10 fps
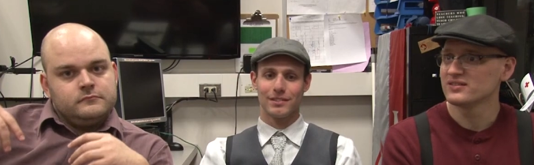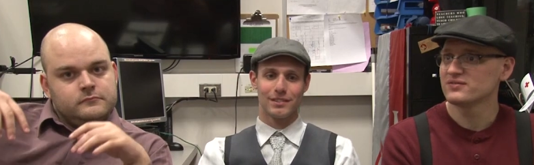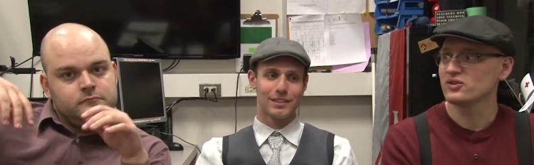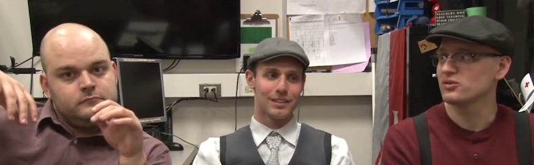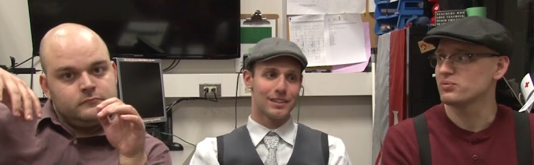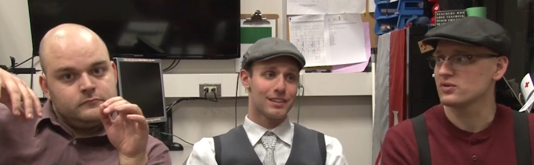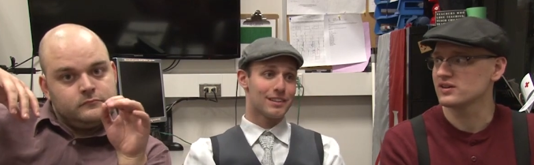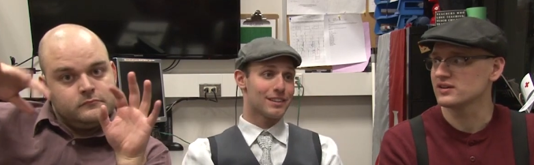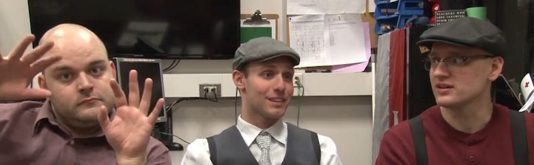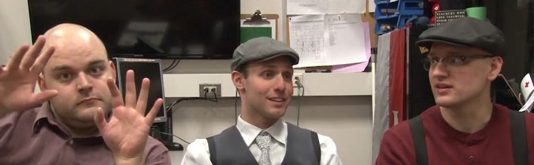Speaker 1: Phil
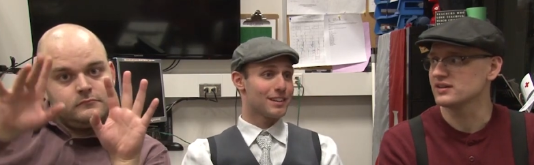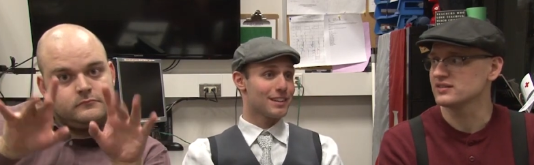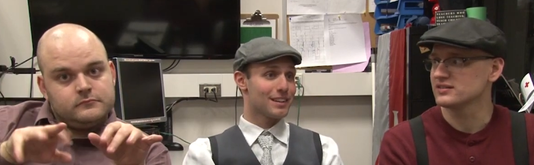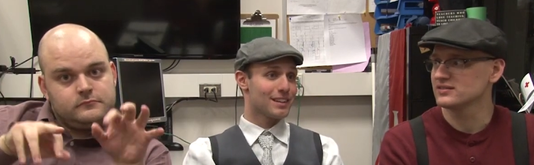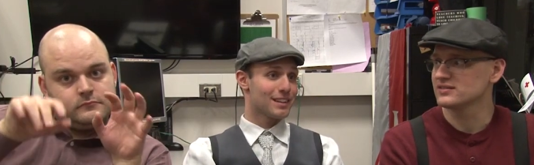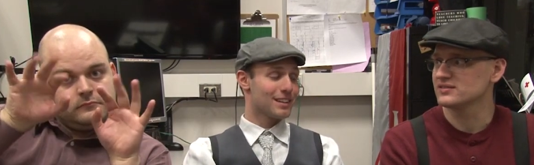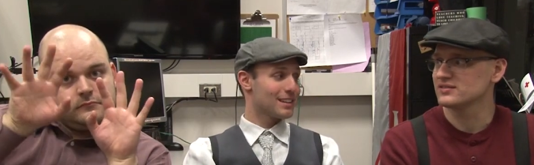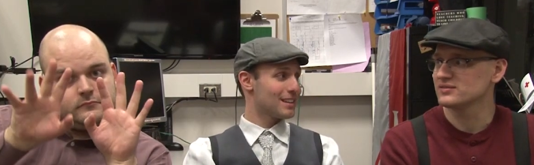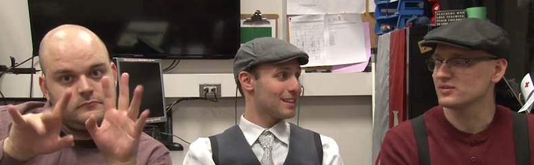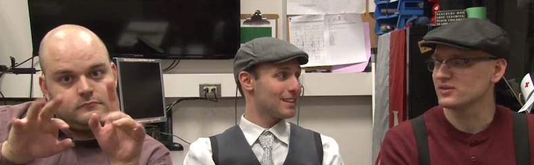Laporta.
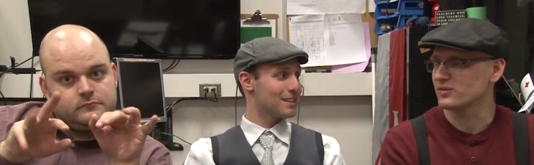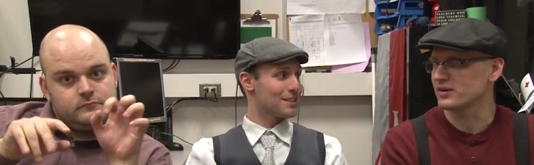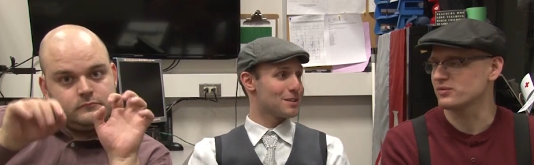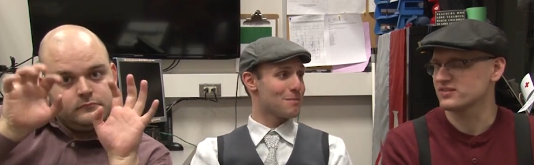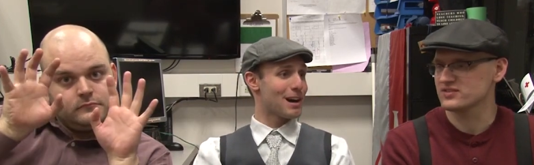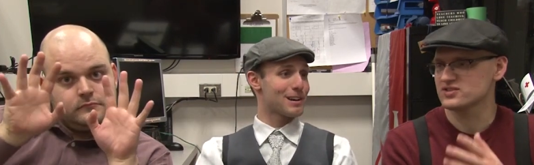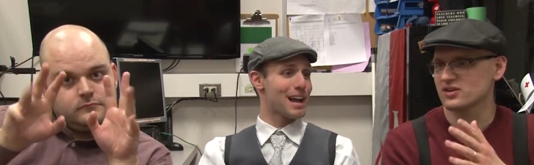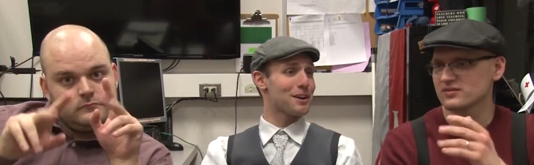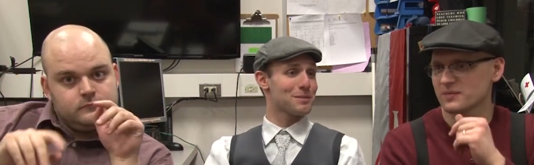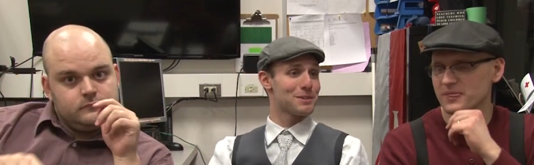What, wait, the Modern the
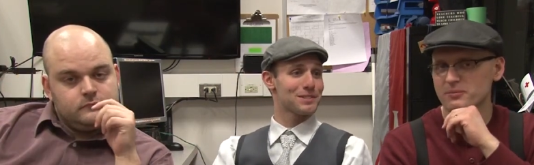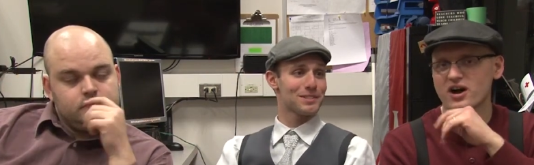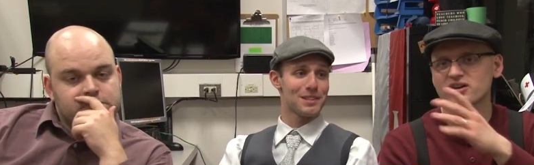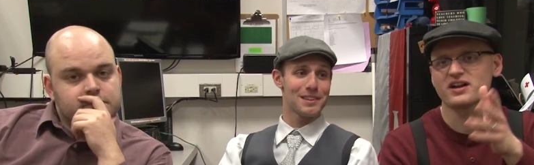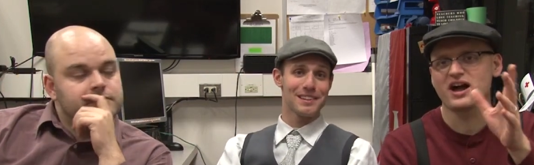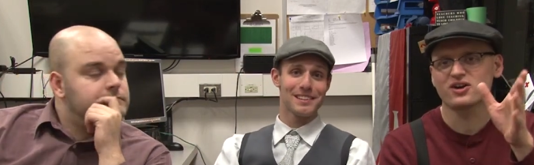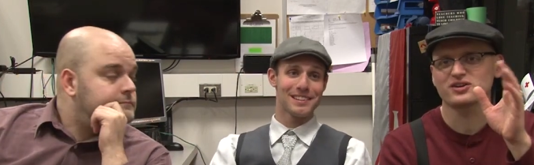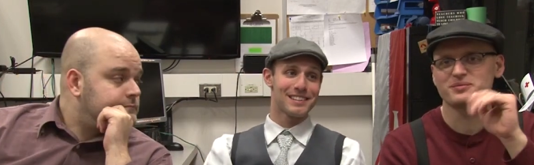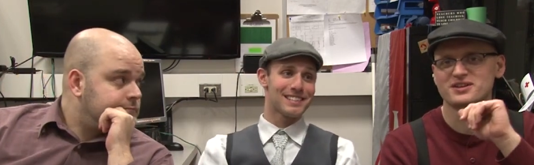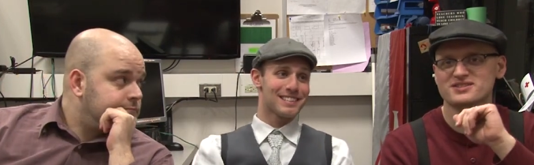Alchemist. The Modern
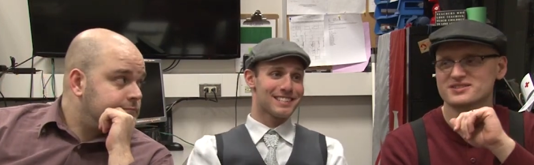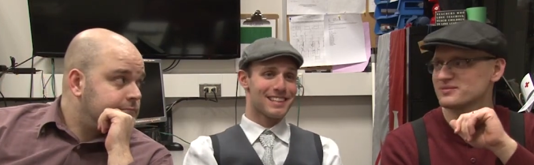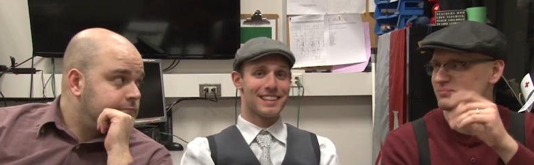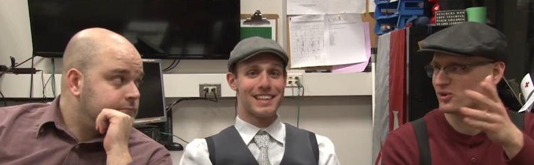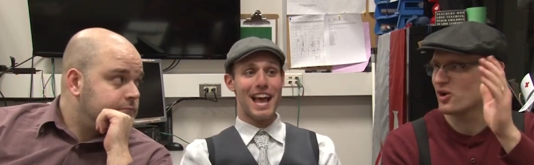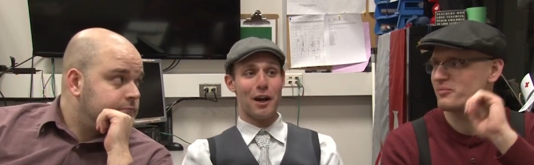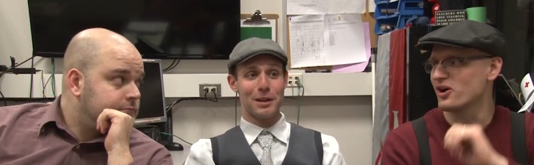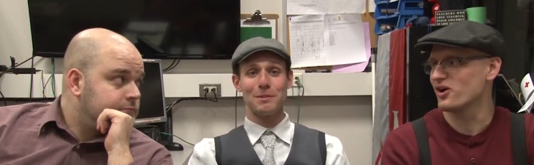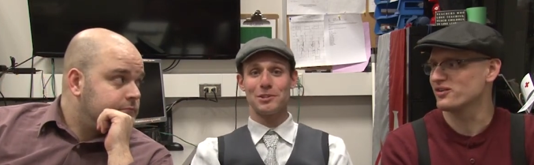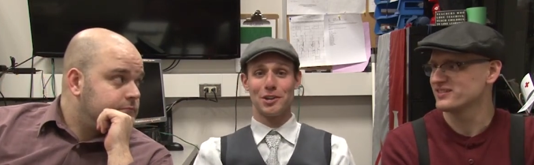Alchemist. Promo. The
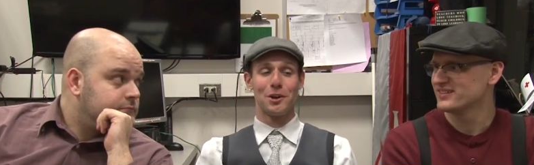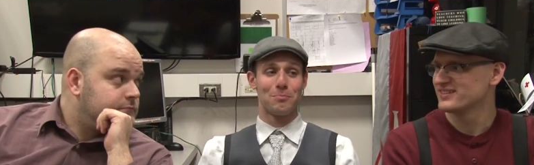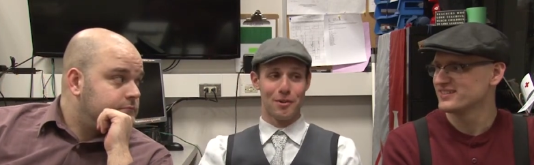Alchemy Show